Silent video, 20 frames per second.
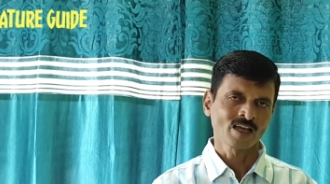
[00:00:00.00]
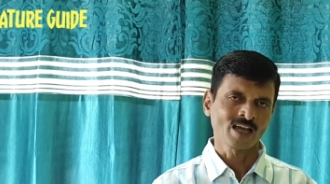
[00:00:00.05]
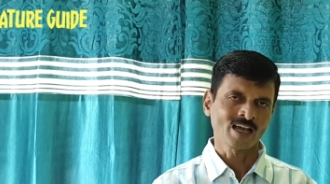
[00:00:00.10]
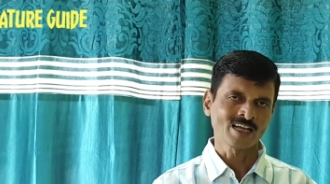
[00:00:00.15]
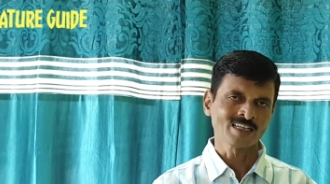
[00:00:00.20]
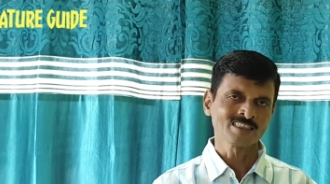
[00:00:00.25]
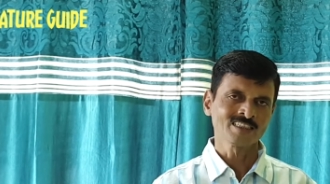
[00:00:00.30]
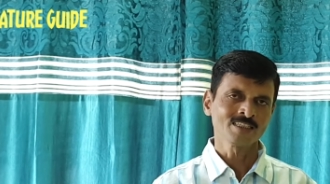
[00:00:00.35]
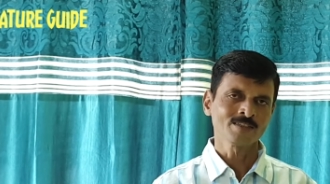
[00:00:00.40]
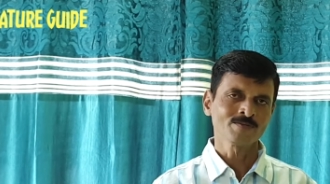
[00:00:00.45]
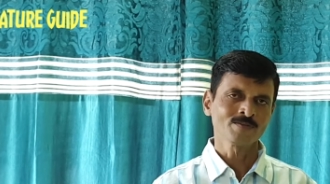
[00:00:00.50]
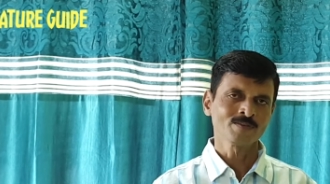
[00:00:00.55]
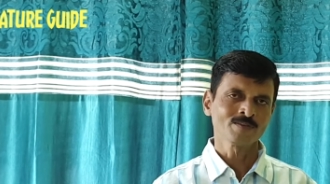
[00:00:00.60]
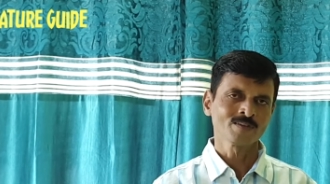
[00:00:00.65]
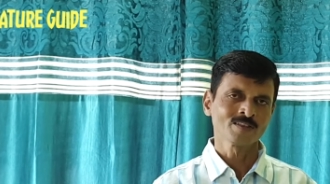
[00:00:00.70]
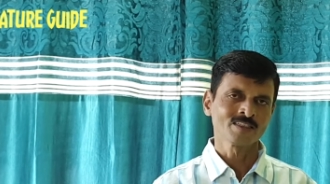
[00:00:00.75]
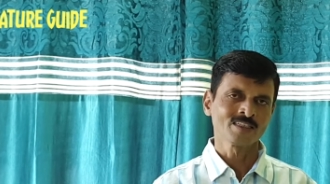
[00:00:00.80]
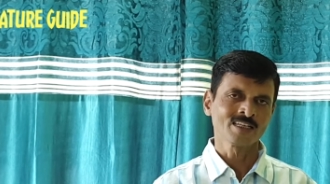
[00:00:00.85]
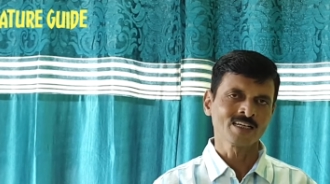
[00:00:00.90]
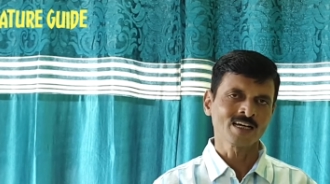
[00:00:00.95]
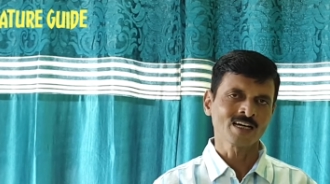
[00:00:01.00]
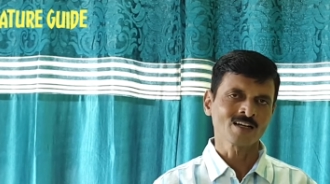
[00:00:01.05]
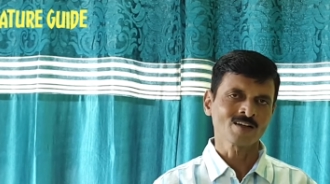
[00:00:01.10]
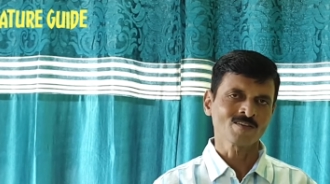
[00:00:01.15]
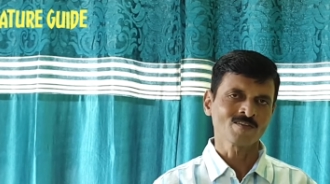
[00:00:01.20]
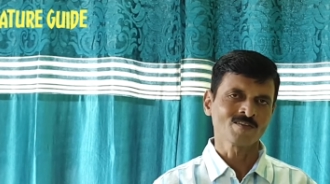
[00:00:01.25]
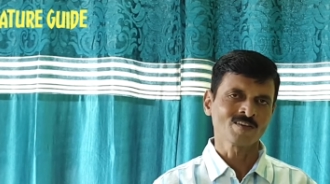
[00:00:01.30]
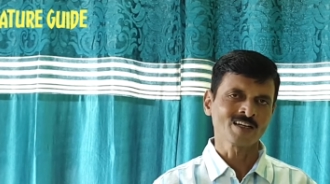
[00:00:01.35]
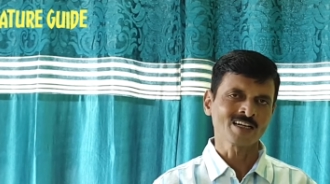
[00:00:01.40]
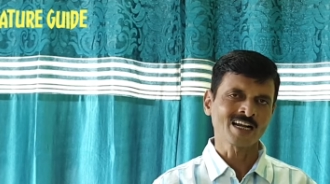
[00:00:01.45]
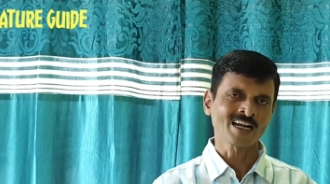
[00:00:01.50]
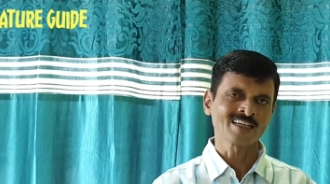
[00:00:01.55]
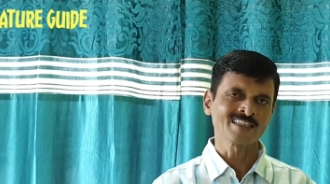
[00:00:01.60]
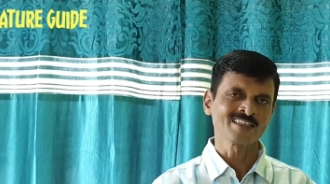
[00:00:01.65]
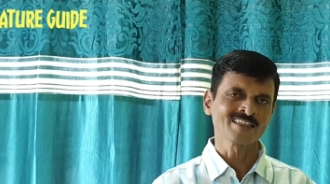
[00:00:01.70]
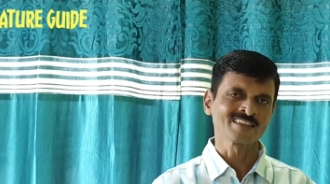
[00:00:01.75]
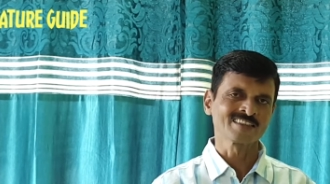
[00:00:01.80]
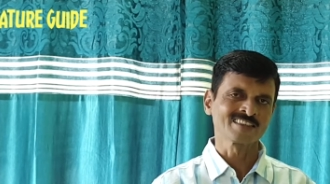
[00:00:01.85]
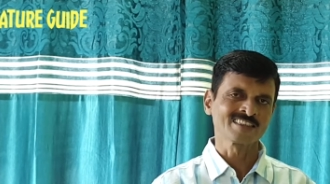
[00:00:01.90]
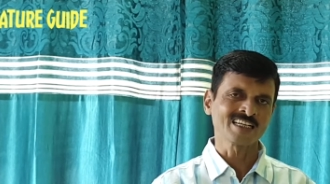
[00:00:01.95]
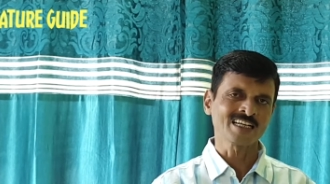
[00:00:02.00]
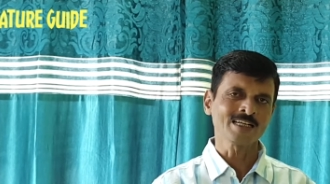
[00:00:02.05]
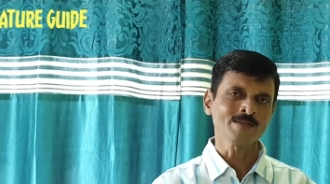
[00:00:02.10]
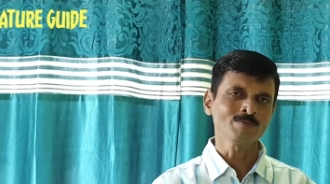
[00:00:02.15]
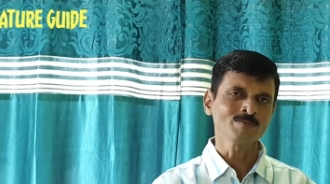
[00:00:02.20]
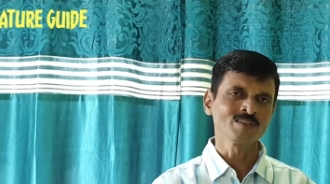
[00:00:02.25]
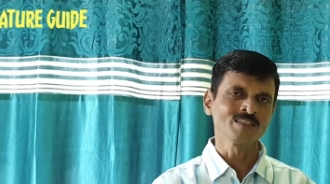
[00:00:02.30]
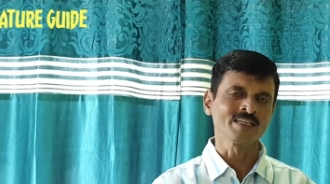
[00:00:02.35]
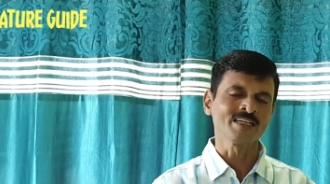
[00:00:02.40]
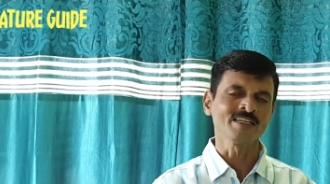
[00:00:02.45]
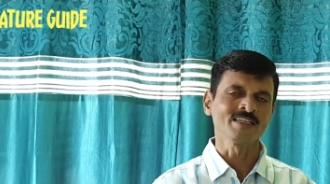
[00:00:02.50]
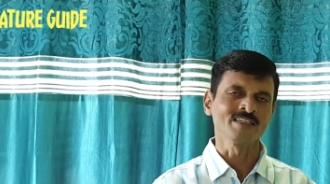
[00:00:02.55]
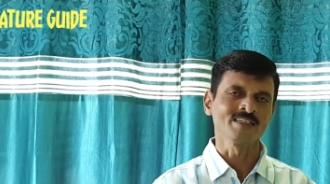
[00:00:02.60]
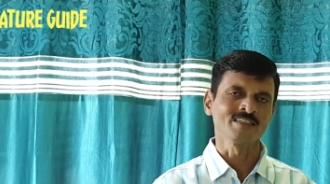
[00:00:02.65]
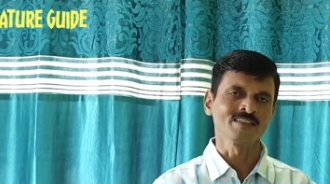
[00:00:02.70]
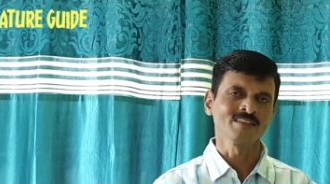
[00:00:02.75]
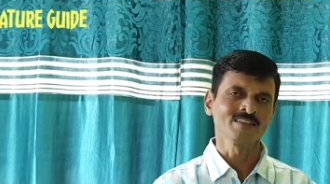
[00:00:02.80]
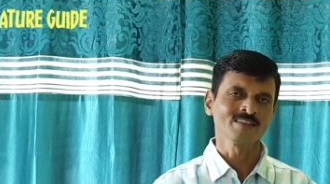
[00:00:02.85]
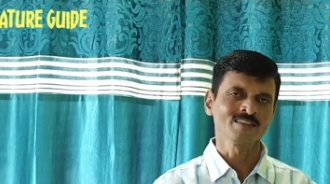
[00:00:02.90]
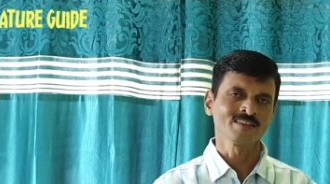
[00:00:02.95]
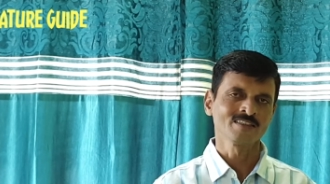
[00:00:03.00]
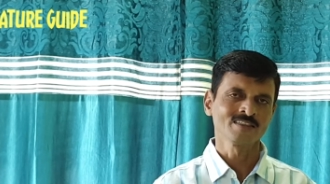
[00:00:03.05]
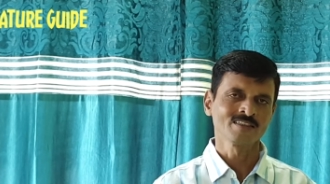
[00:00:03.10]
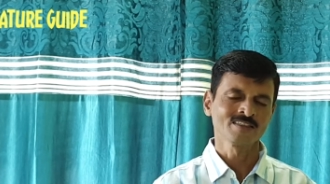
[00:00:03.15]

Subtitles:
as if they are one and the same thing,